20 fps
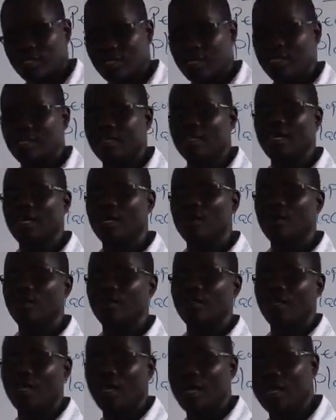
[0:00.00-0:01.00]
and
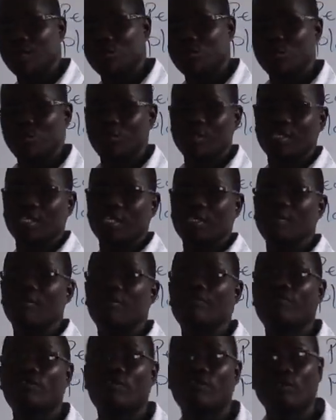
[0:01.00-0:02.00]
noun, as what we said
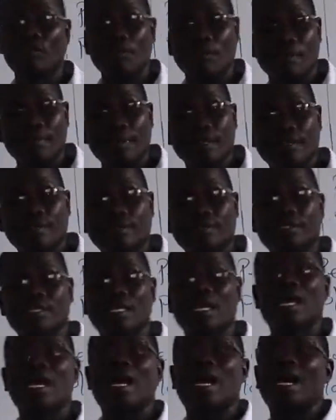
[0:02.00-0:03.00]
before,
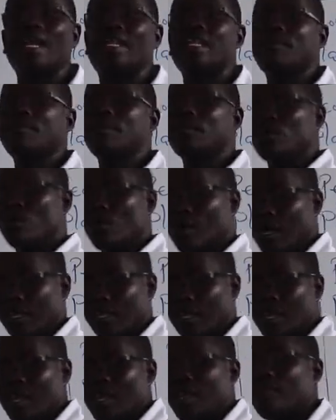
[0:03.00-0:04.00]
means a naming
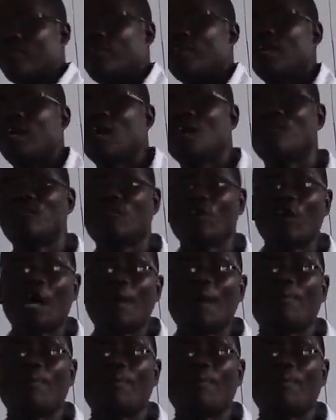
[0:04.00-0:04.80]
word. Therefore, a